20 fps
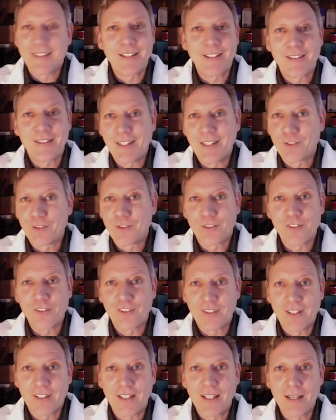I think
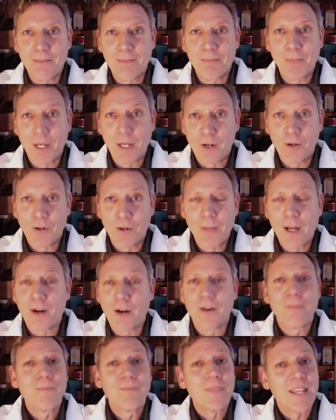things are just going to get better
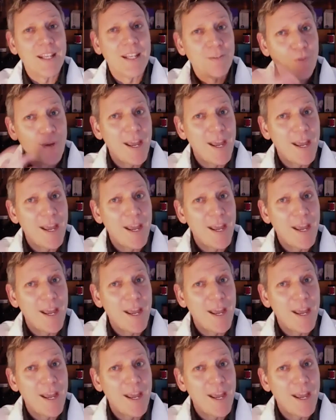and better.